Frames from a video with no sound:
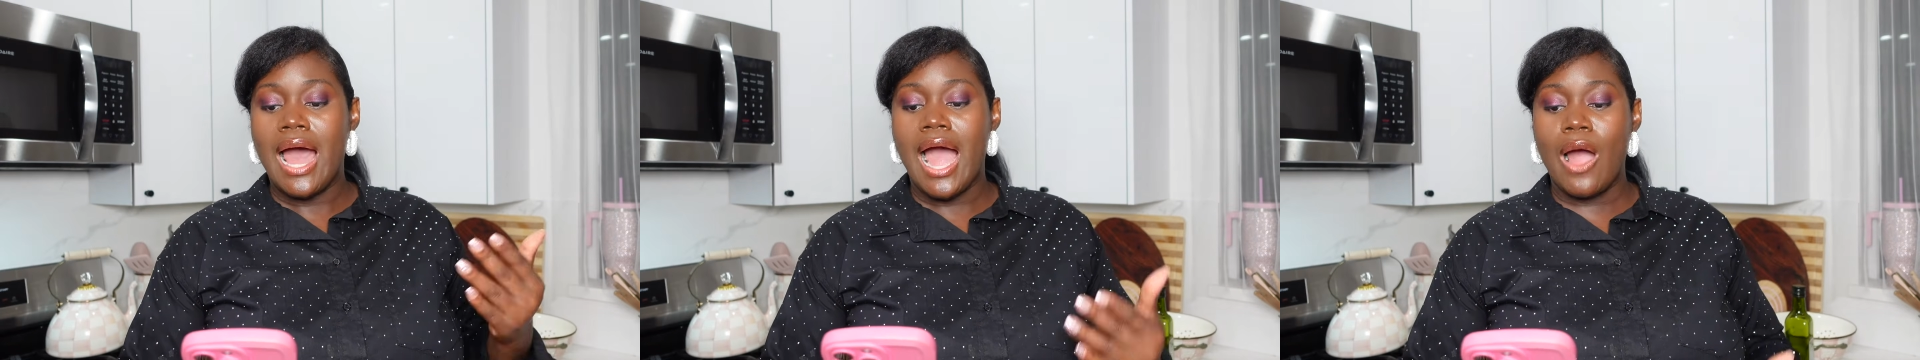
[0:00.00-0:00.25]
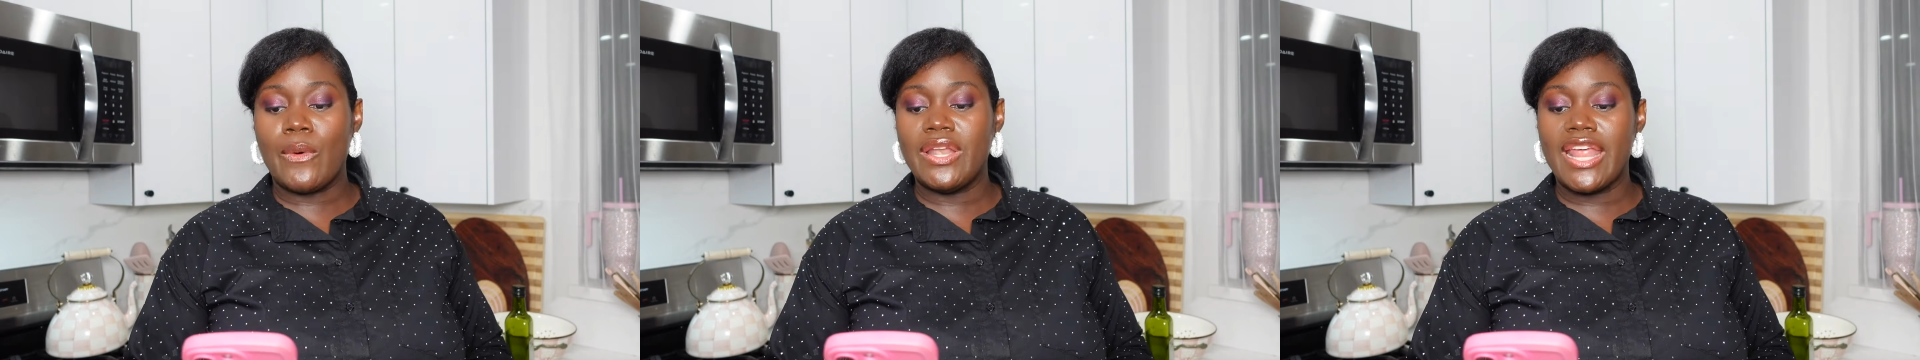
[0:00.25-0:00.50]

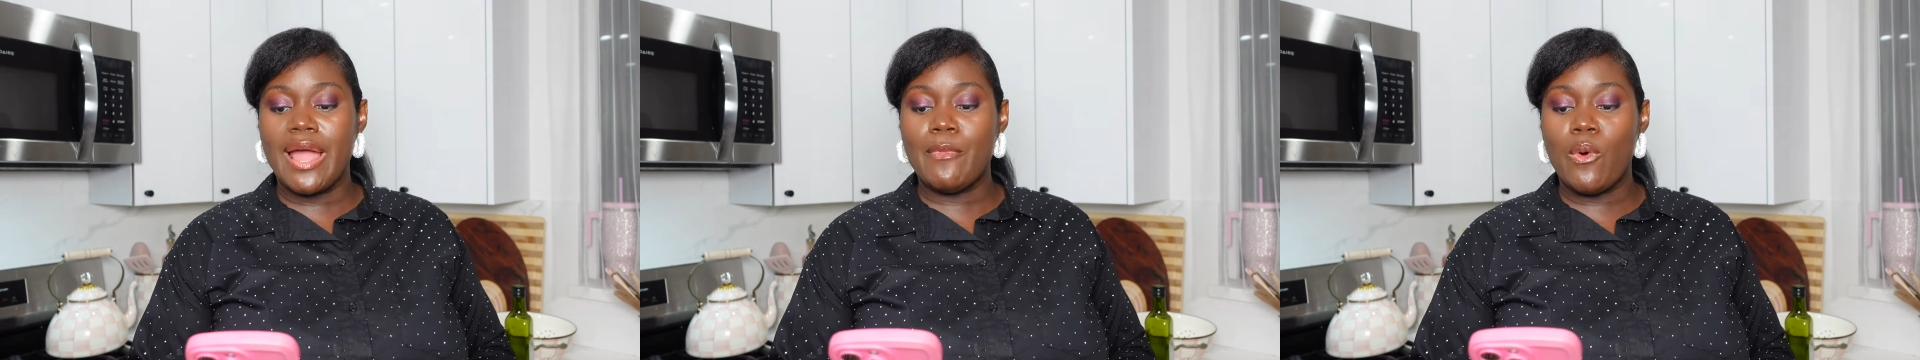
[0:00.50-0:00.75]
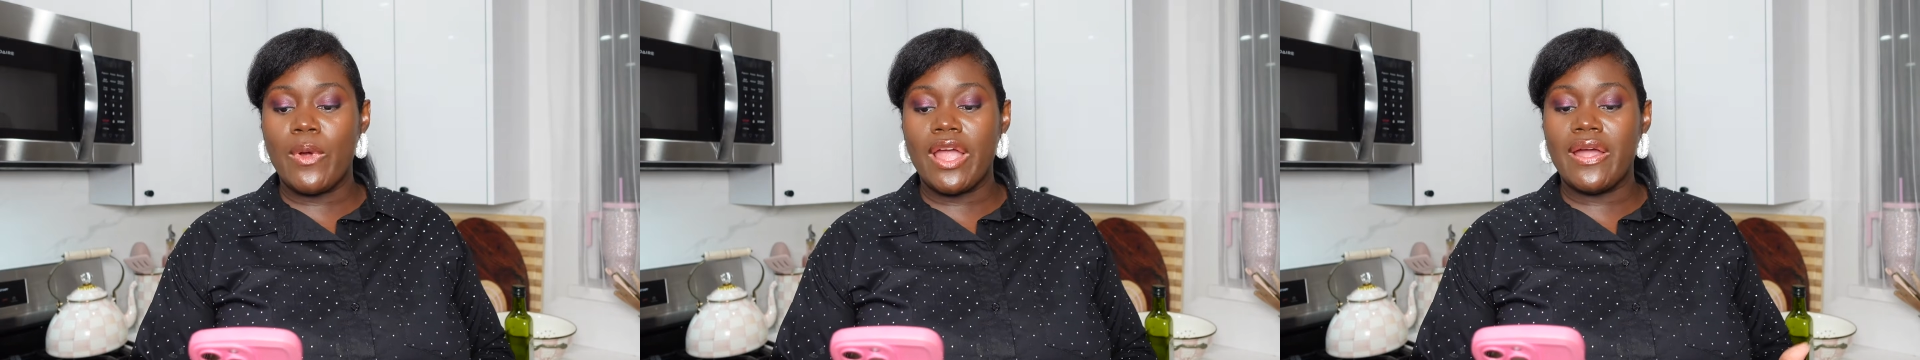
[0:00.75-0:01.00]
Our
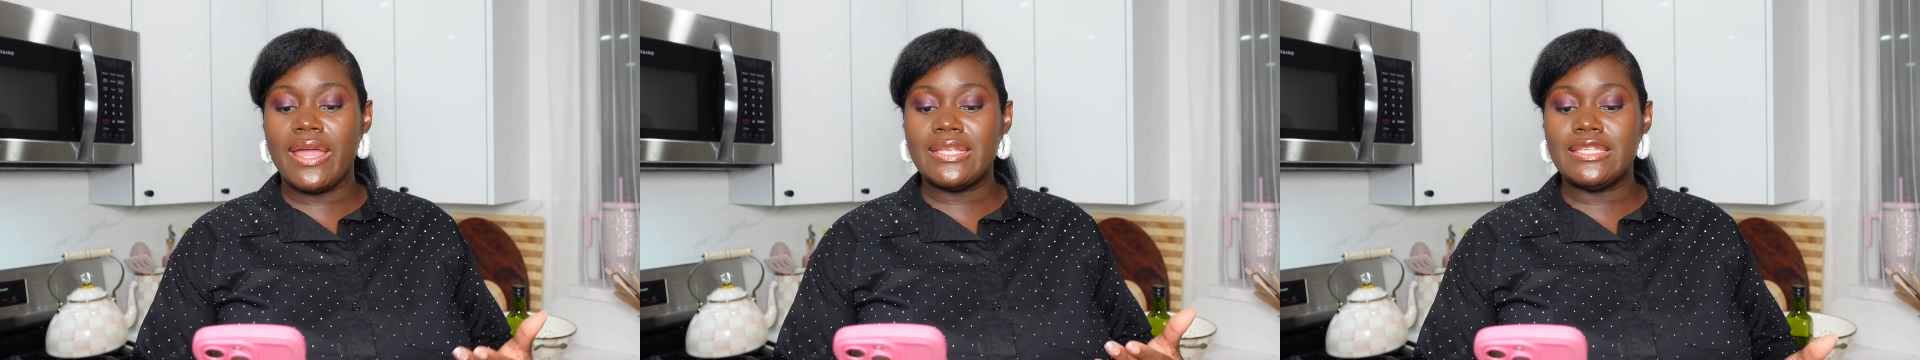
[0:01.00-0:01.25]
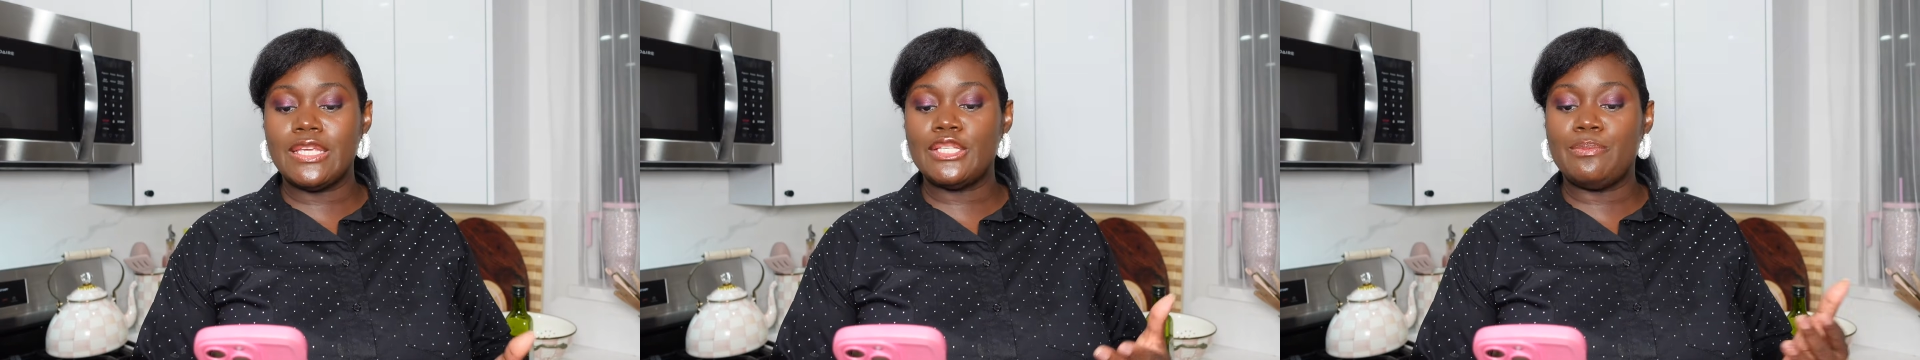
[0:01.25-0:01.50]
enamelware
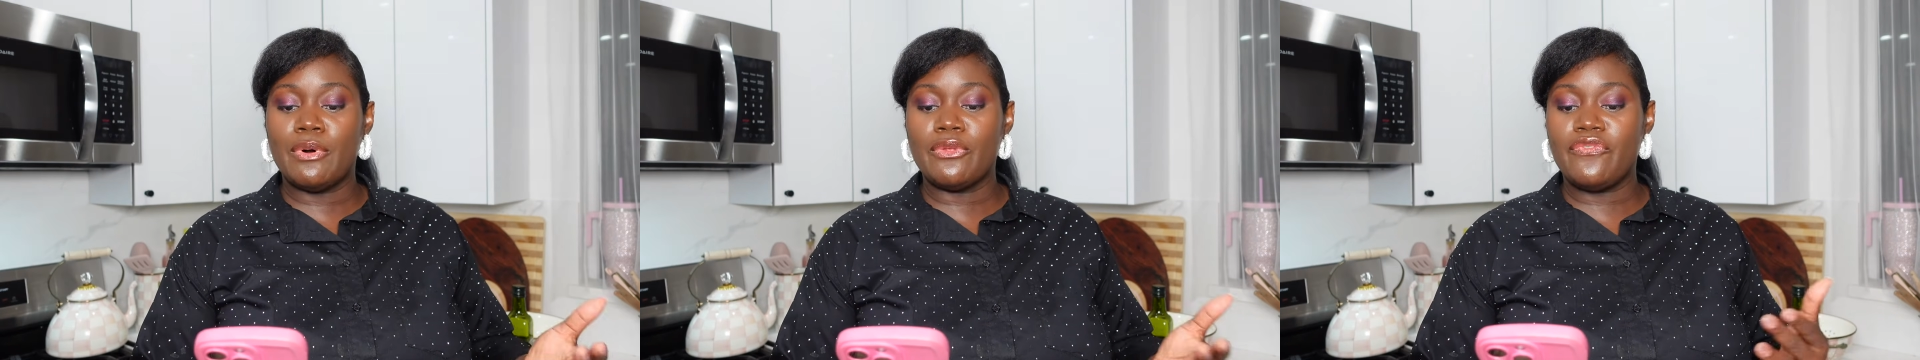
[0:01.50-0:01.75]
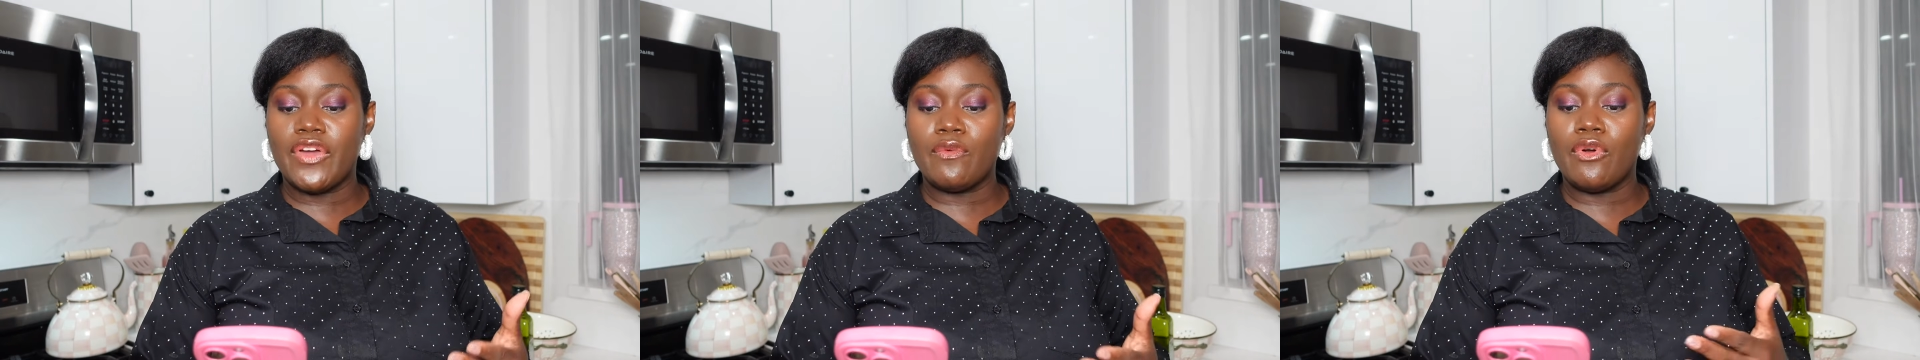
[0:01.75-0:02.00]
exceeds
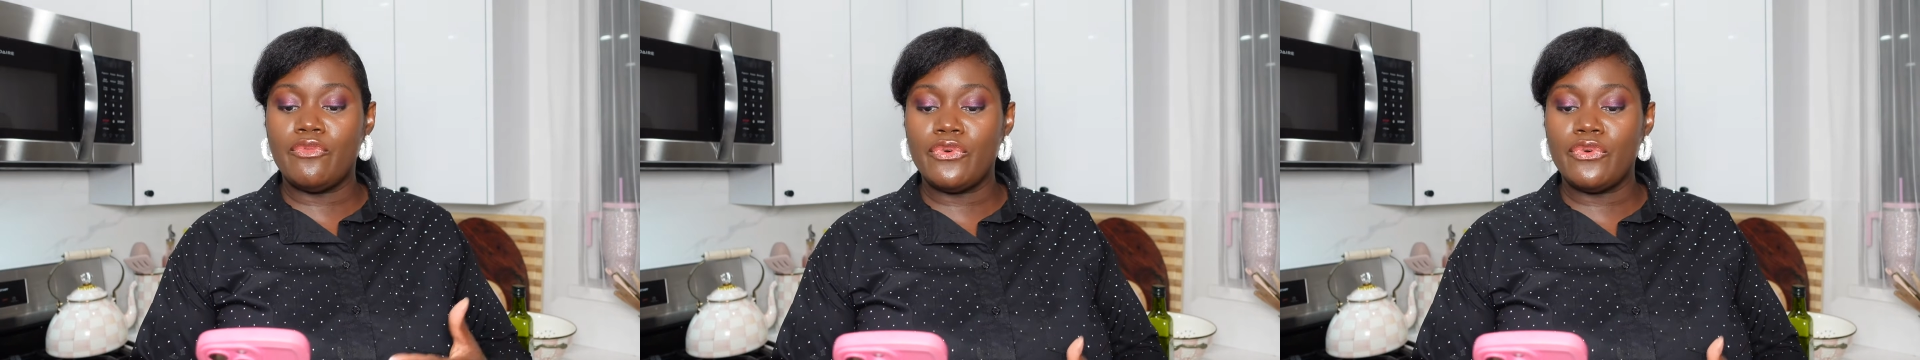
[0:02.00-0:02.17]
both federal